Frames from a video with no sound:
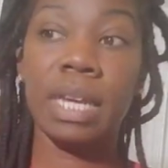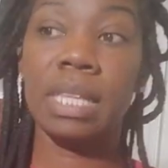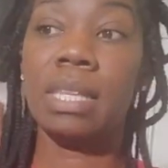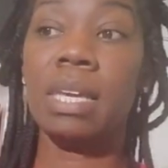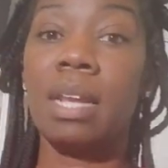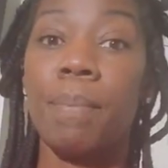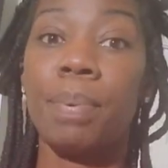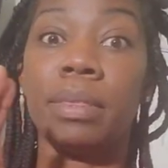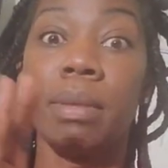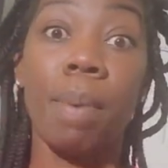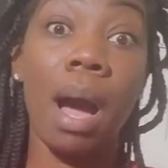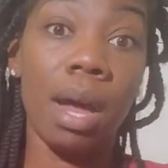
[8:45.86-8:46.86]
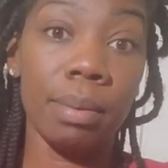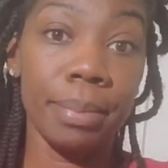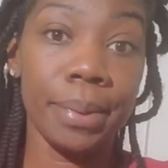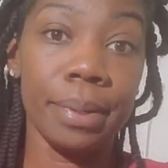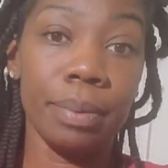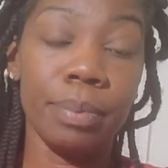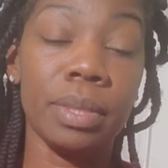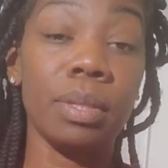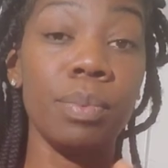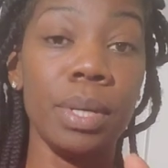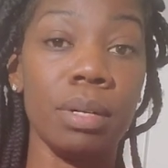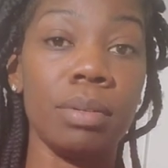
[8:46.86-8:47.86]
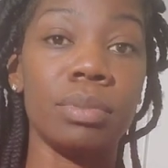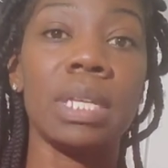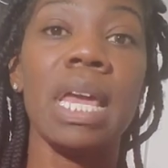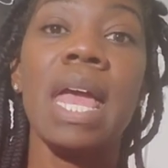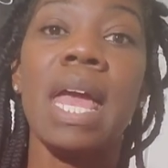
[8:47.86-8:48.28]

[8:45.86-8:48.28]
and then I put the bottom on with the wheels.